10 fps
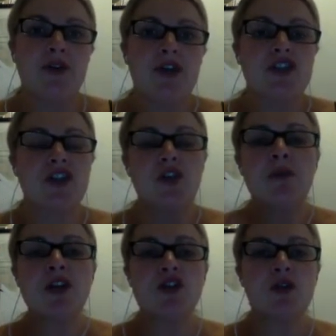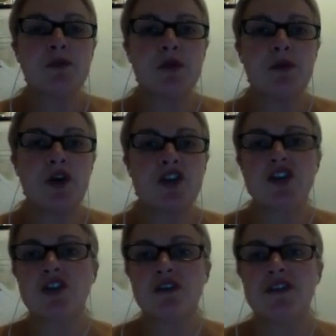So you might do a
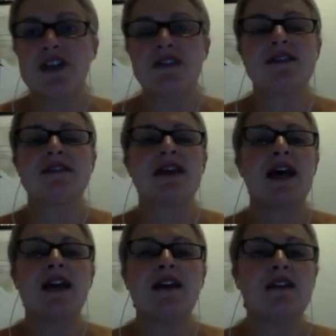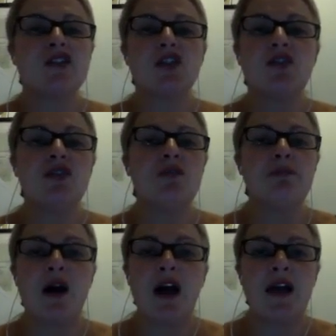promotion of a stay to
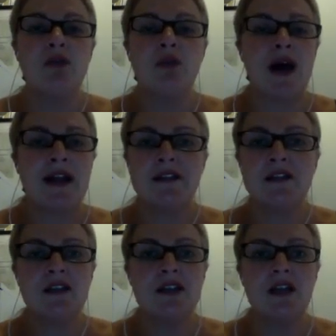buy one